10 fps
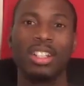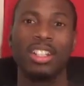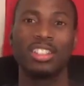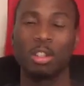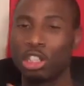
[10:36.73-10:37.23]

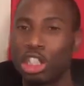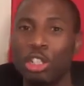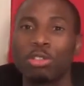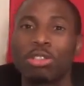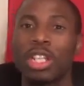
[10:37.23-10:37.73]
So the
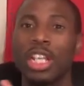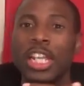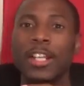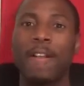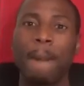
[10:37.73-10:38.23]
children can
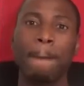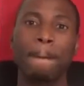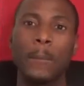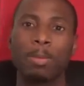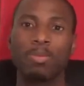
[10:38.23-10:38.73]
eat.
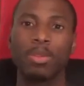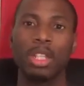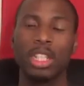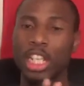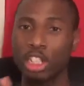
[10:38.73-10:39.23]

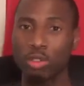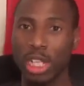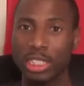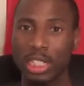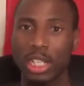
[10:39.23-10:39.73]
The
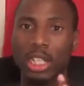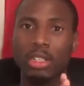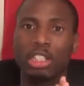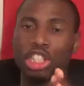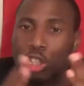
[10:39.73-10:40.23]
Israelites can eat.
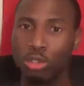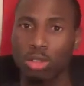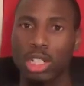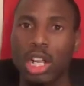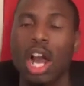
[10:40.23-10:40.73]
The
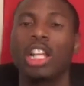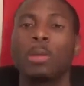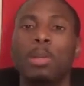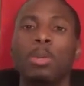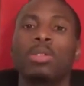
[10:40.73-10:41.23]
children of God, the
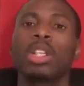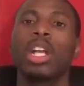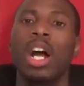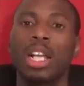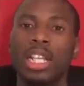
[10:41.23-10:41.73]
people of
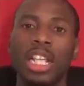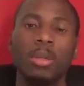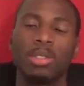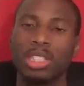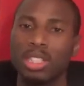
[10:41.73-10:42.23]
God can
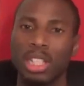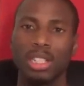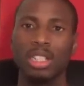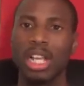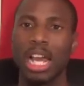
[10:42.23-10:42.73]
eat. But she said,
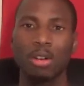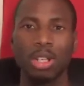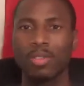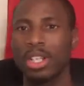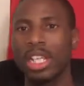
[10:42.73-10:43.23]
look, I don't
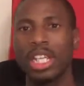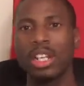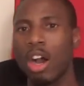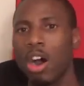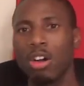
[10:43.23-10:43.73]
even need
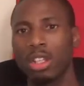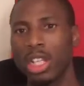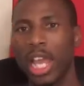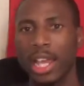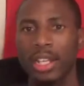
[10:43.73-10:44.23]
all of
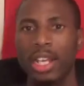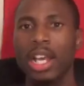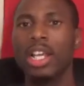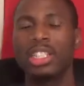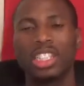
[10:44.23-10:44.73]
that.
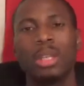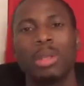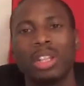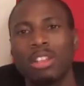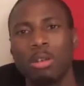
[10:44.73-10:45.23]
Just give me a
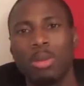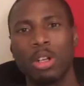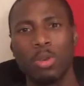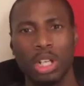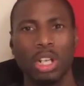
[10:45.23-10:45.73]
little bit
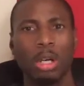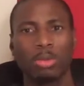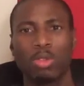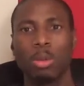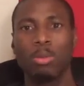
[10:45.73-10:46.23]
of what comes
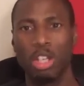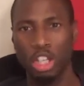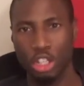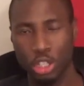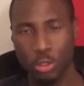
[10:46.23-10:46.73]
from
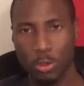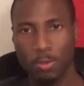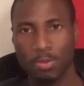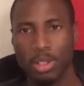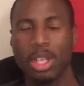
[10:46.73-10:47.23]
you.
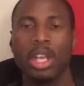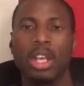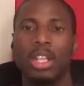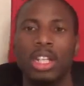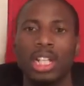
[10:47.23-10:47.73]

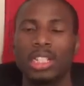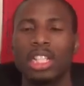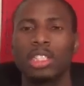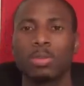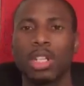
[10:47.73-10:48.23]
And I, I,
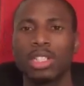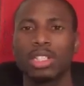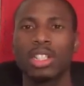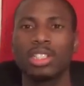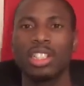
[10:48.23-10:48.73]
just, I
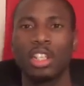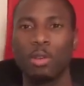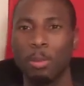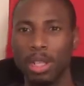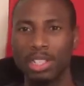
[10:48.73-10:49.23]
discussed that there
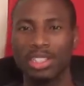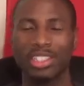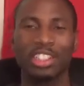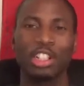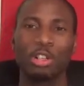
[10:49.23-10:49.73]
were
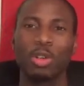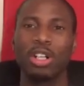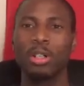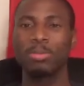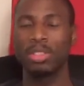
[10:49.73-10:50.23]
blessings in the
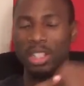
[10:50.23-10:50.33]
crumbs.